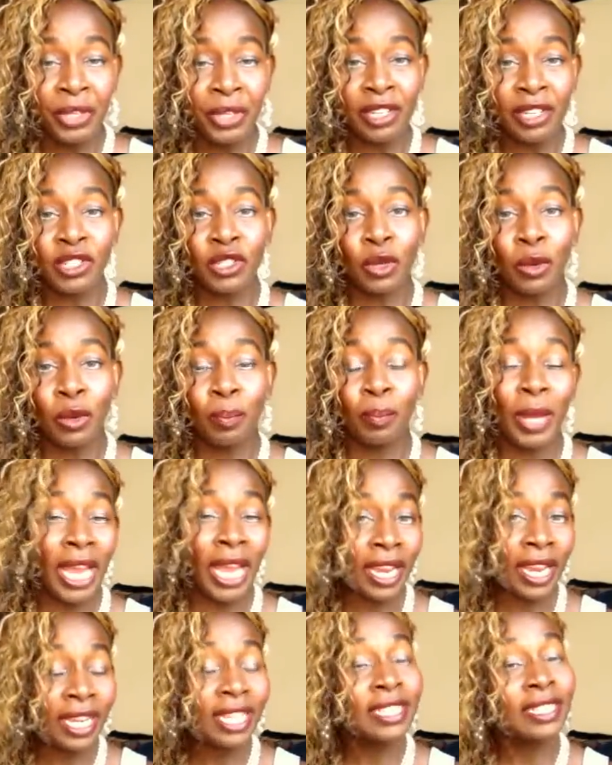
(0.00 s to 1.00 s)
So
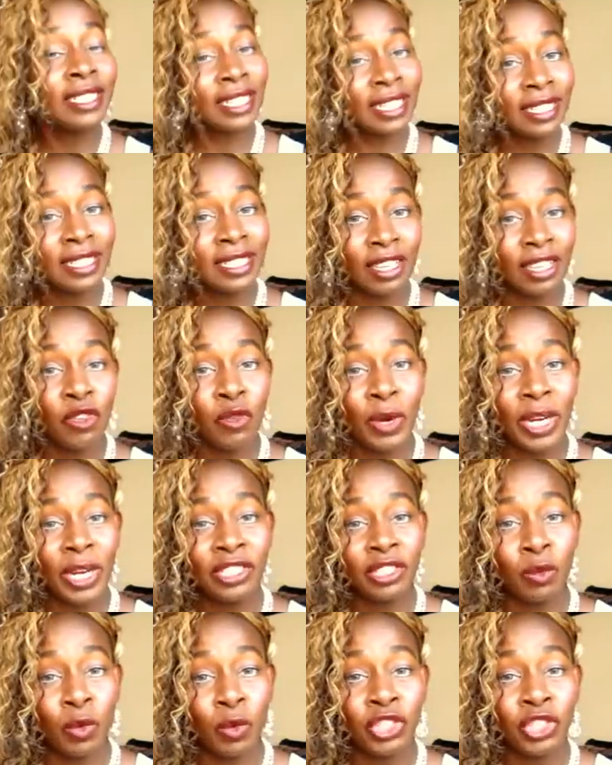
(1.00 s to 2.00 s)
pay into
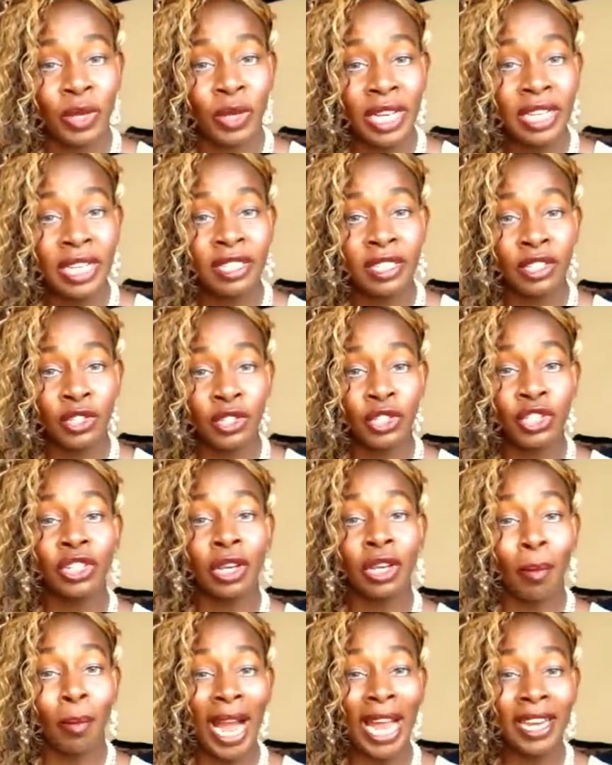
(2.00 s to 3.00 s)
consideration what your
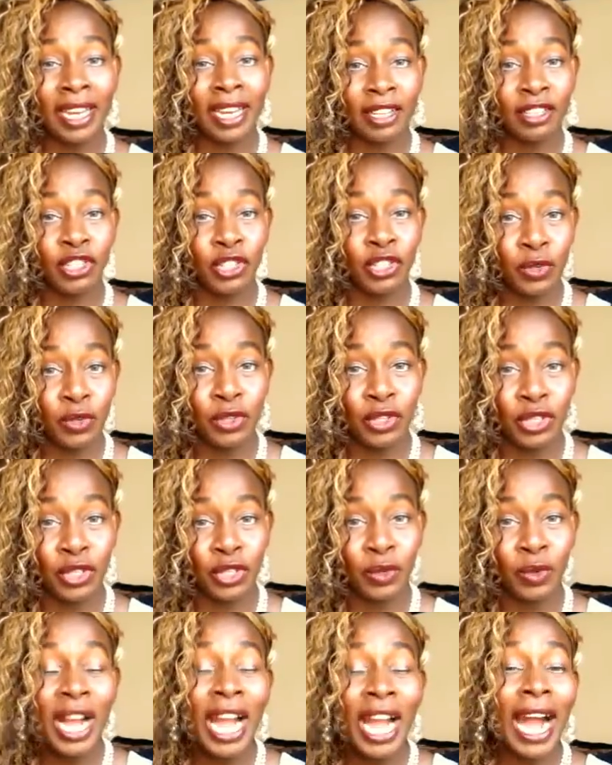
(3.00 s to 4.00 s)
institution mandates you to
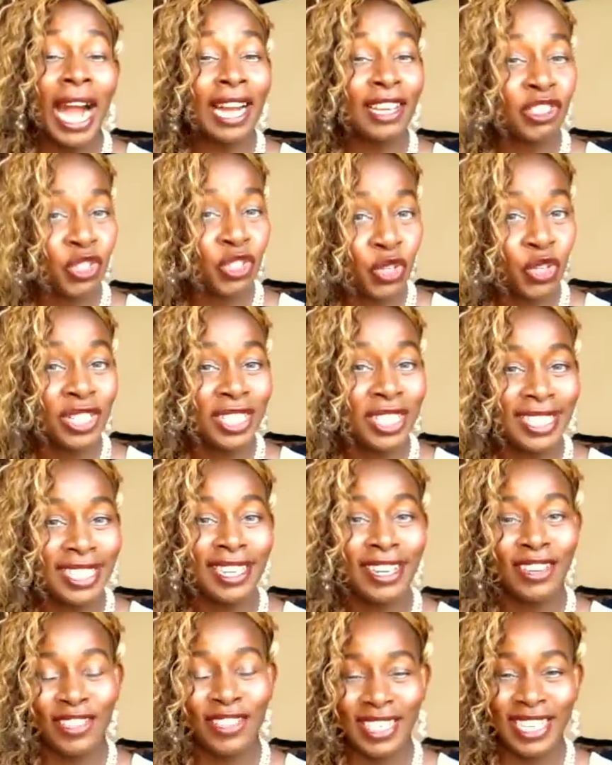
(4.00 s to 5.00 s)
do as you
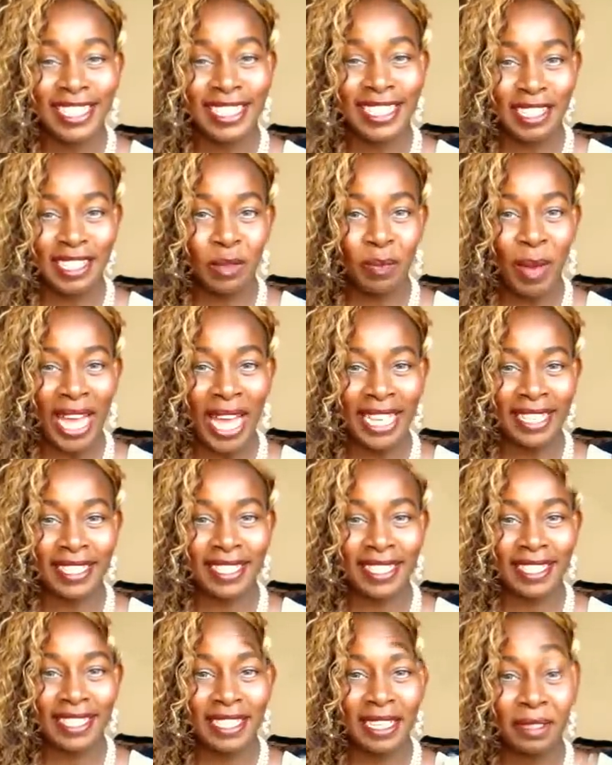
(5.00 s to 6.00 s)
consider this expense.
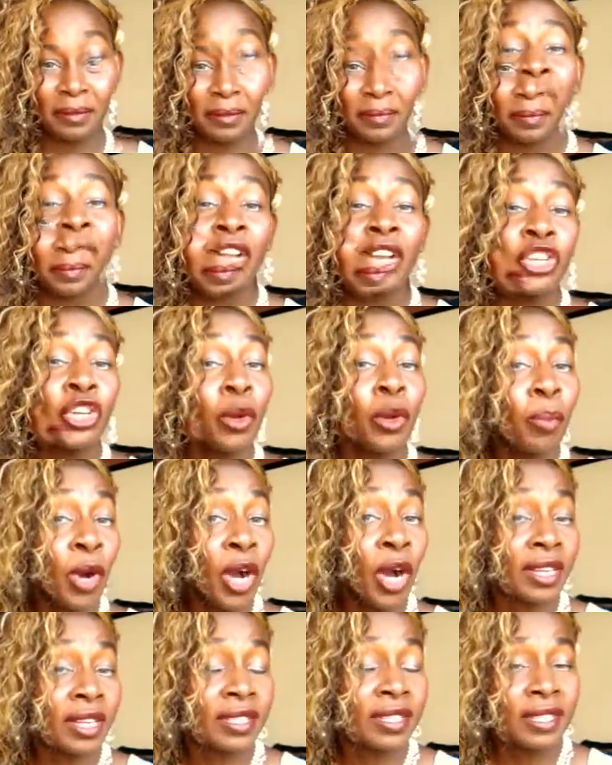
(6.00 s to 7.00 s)
4. Your
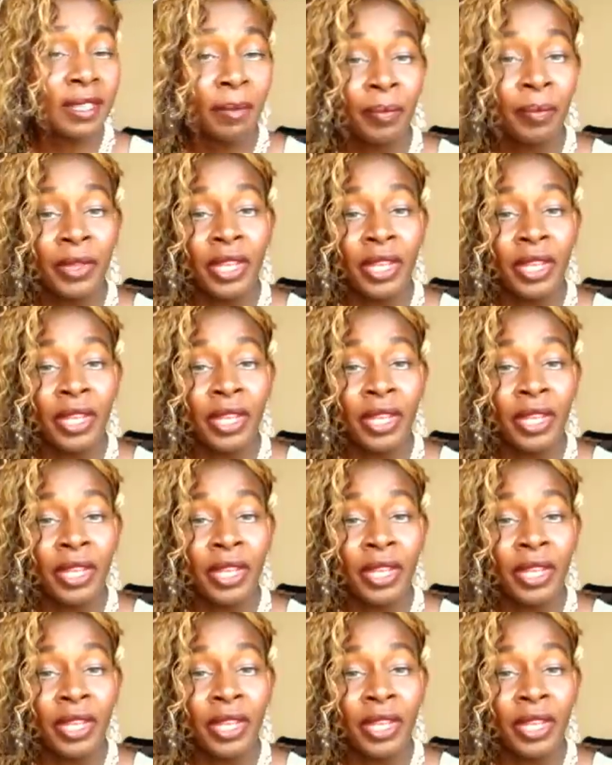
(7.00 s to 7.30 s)
books.